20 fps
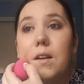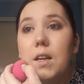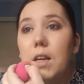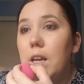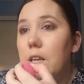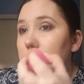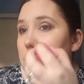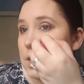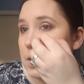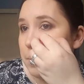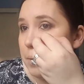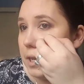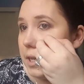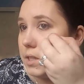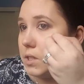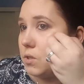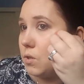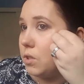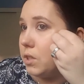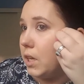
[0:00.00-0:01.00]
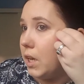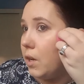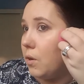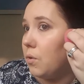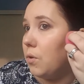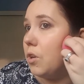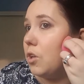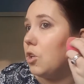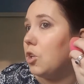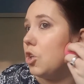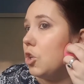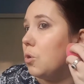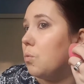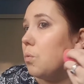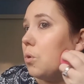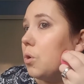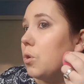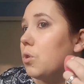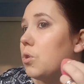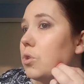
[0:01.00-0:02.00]
It just depends on how you
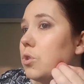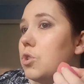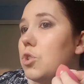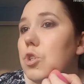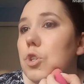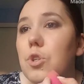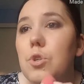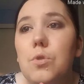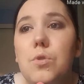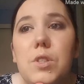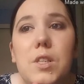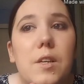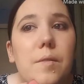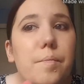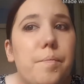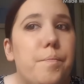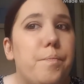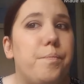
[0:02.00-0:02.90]
want to use it.